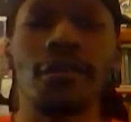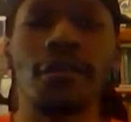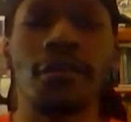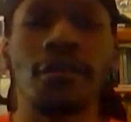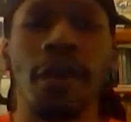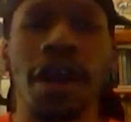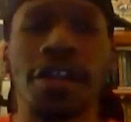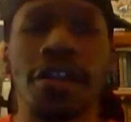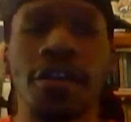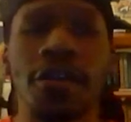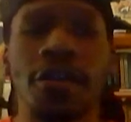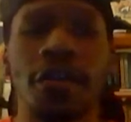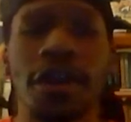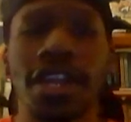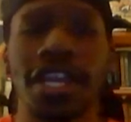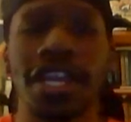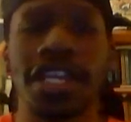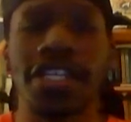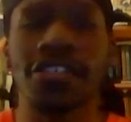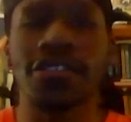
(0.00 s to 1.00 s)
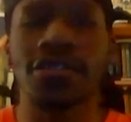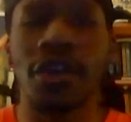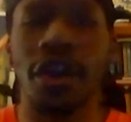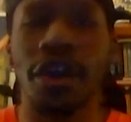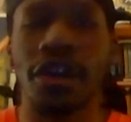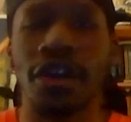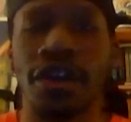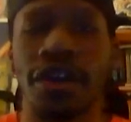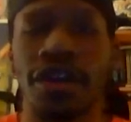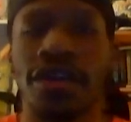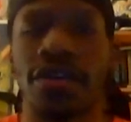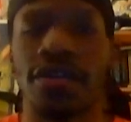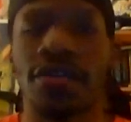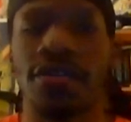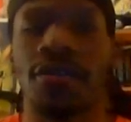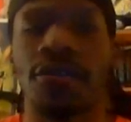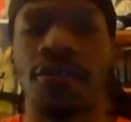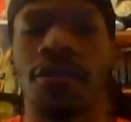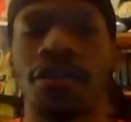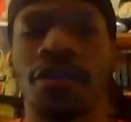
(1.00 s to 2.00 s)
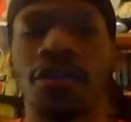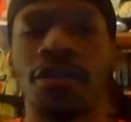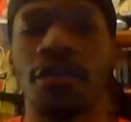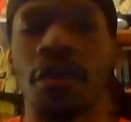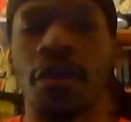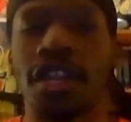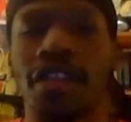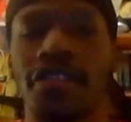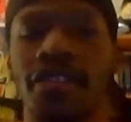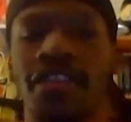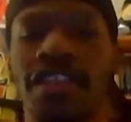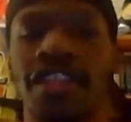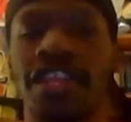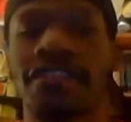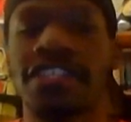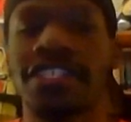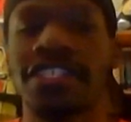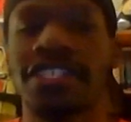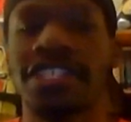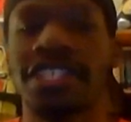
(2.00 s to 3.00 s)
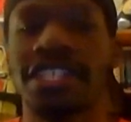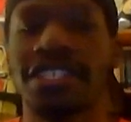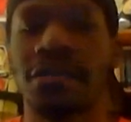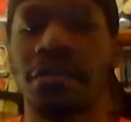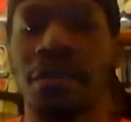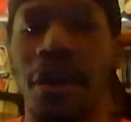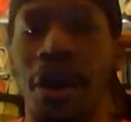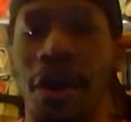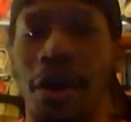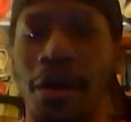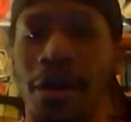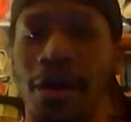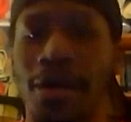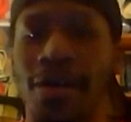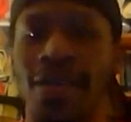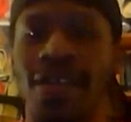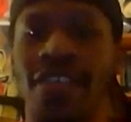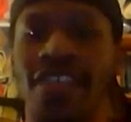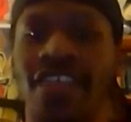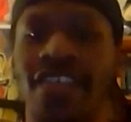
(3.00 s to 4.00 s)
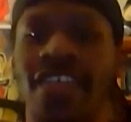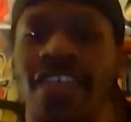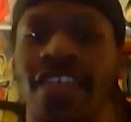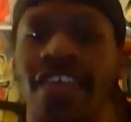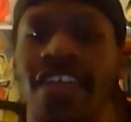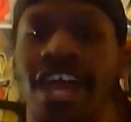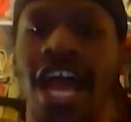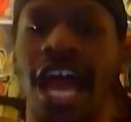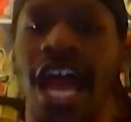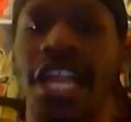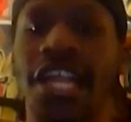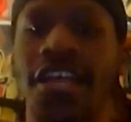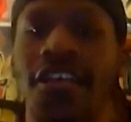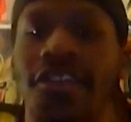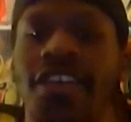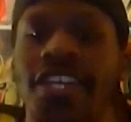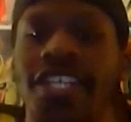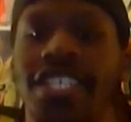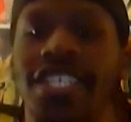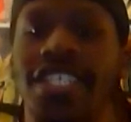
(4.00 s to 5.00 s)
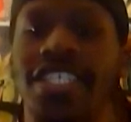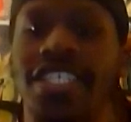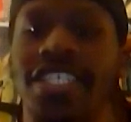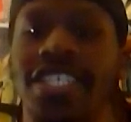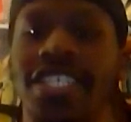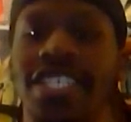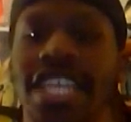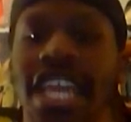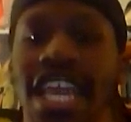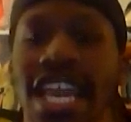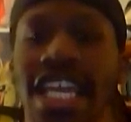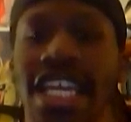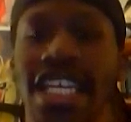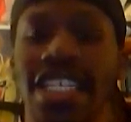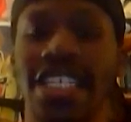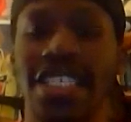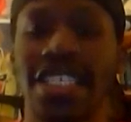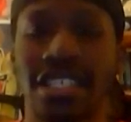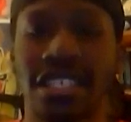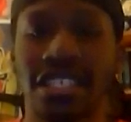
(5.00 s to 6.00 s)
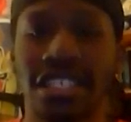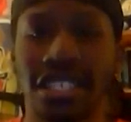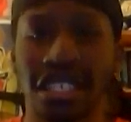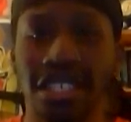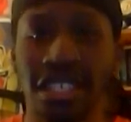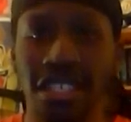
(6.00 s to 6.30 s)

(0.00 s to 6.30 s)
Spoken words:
Why do you want to get stronger when you won't even live to see tomorrow? Elephant sneeze.